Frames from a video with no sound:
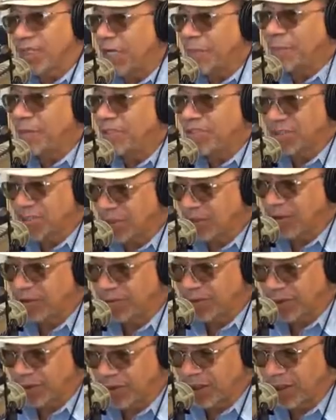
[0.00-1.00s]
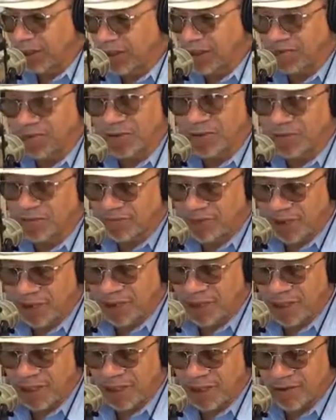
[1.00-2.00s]
Up until the Deacons for Defense,
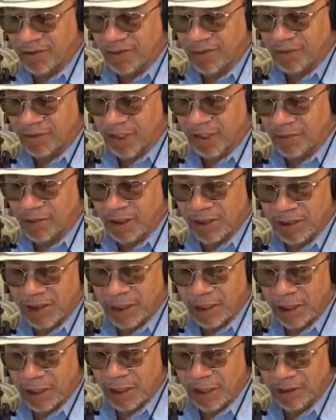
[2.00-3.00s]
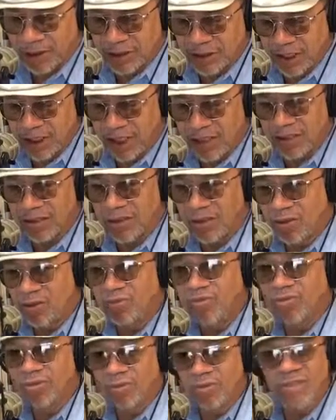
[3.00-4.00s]
ladies and gentlemen, J. Edgar
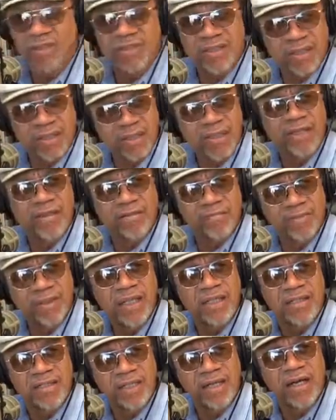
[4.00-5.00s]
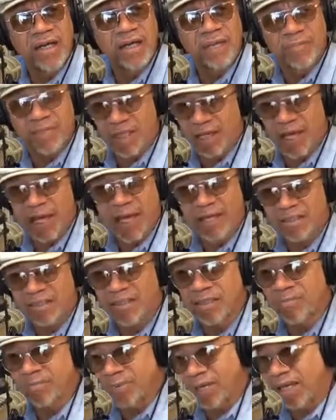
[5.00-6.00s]
Hoover was a little bit numb. He
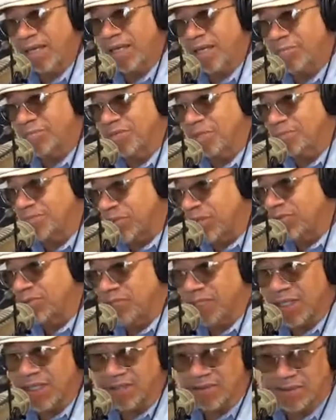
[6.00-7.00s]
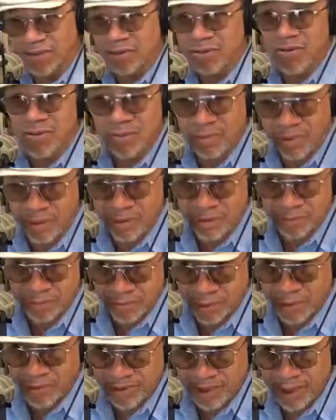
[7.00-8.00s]
actually blamed the protesters who were
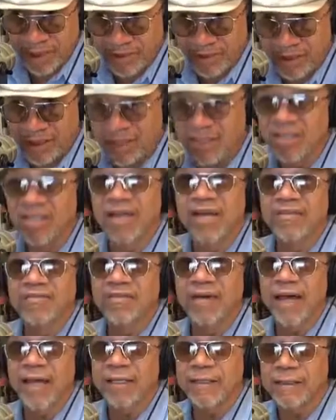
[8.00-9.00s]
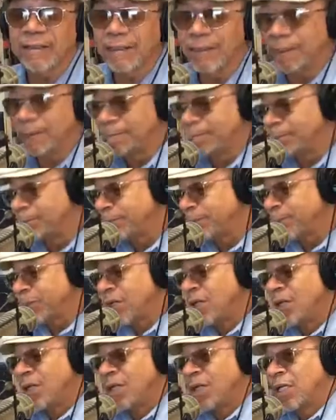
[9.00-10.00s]
protesting nonviolently.
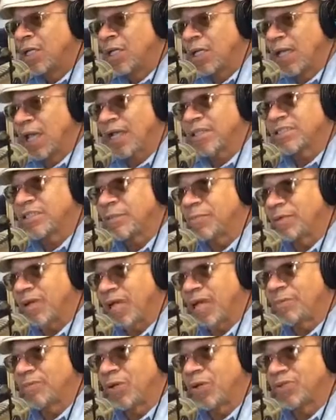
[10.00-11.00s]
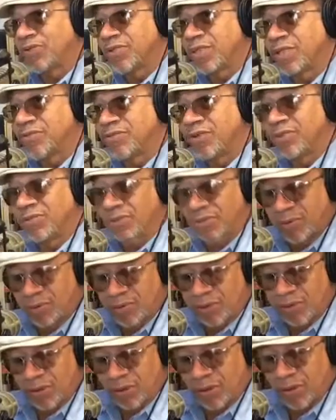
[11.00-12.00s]
He actually blamed those individuals
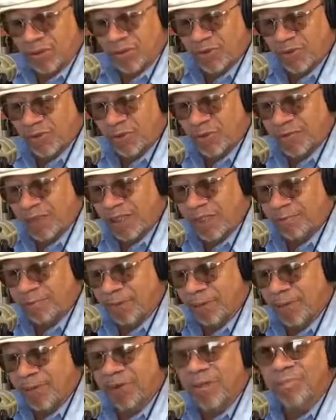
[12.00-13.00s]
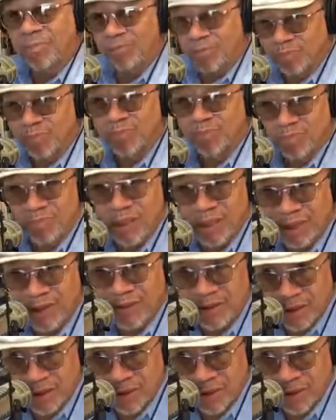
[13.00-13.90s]
whose churches were being burned because their